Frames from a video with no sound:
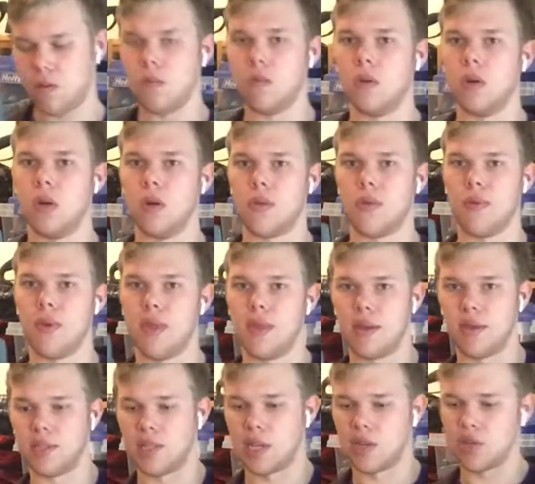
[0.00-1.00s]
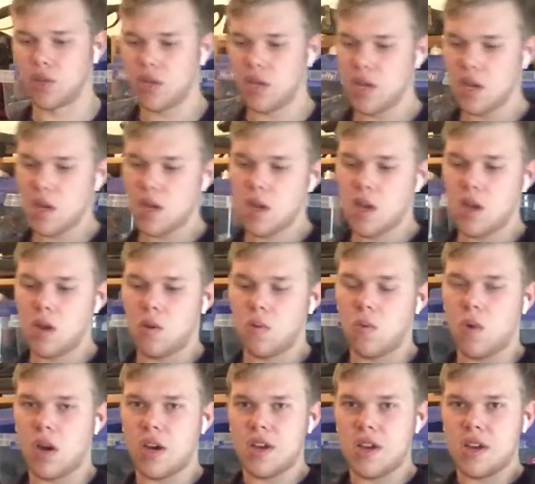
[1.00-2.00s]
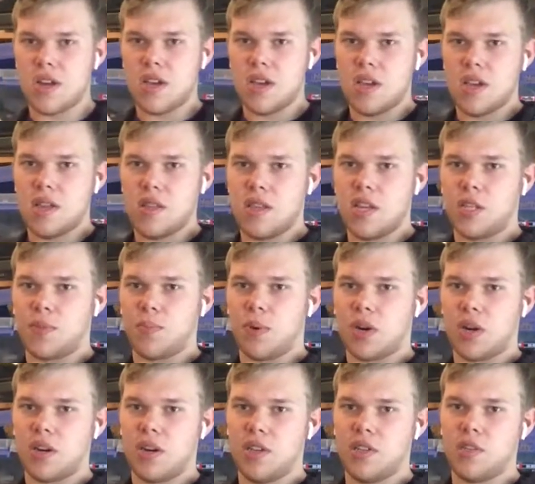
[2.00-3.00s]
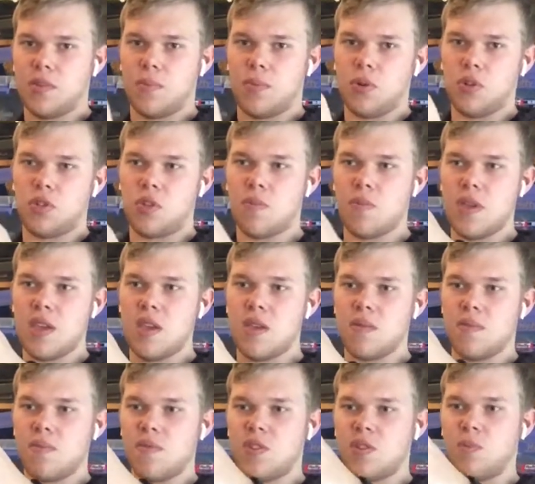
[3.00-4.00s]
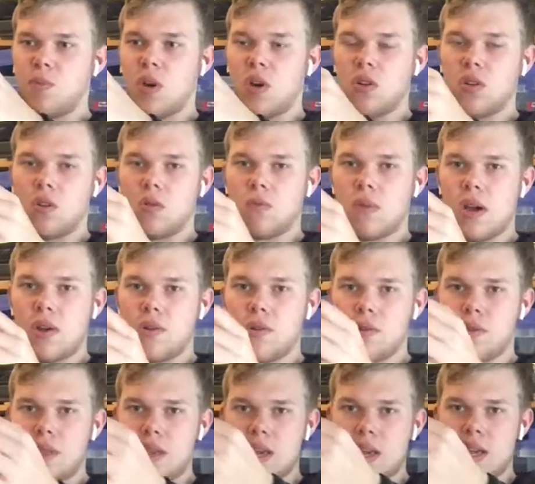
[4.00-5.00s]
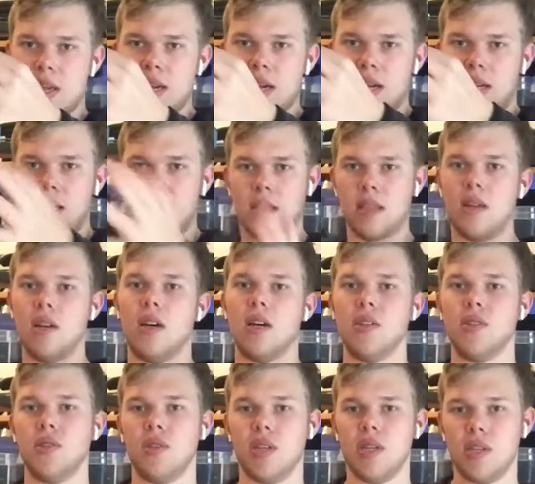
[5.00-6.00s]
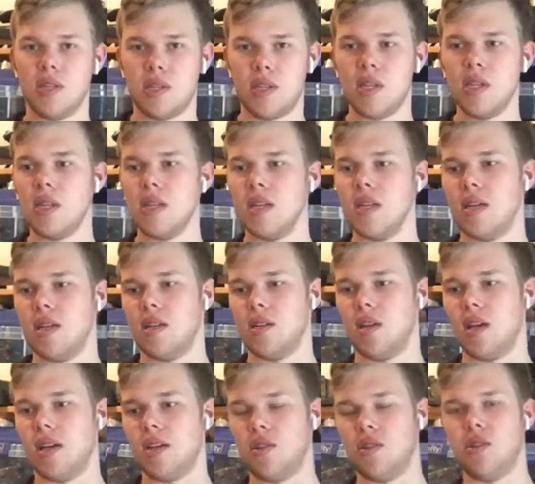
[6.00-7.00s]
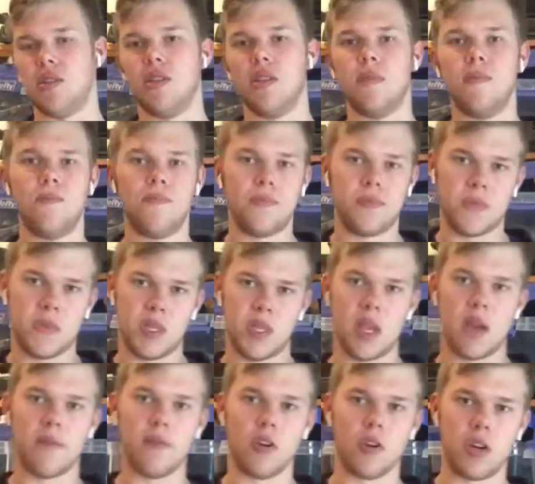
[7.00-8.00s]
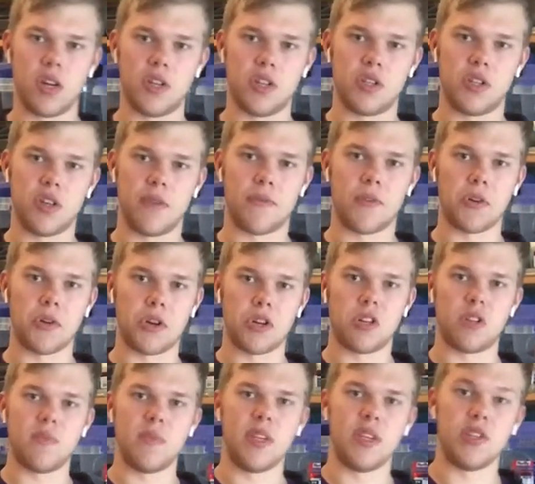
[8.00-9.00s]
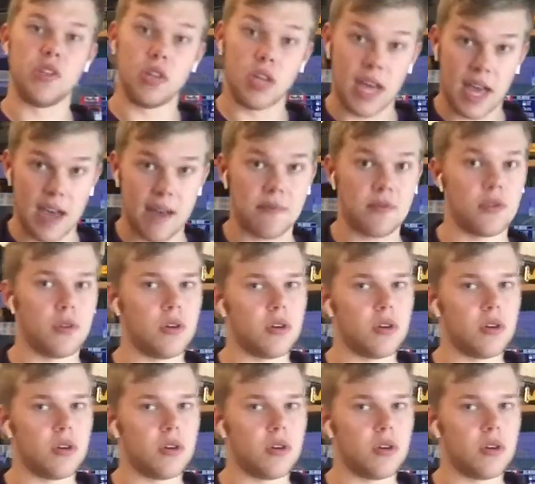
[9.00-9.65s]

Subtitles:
Or three things, actually. One, this part is supposed to be a smaller, rounder thing, kind of like the nozzle is. It just never occurred to me until after,